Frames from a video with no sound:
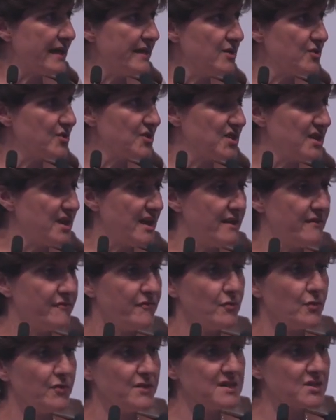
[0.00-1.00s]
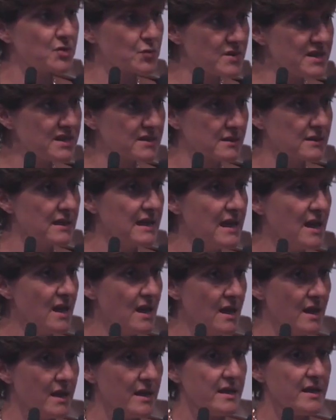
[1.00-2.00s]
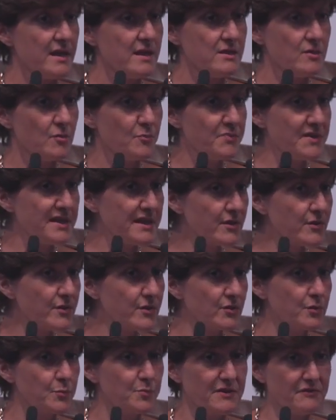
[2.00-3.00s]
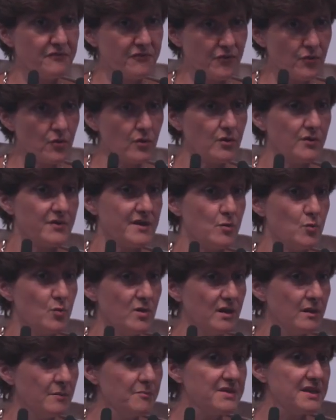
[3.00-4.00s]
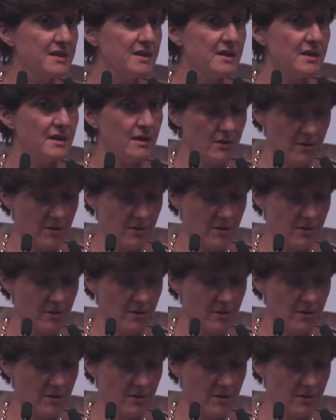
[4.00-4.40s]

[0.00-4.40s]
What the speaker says: energy, and for this reason, in the period before they will be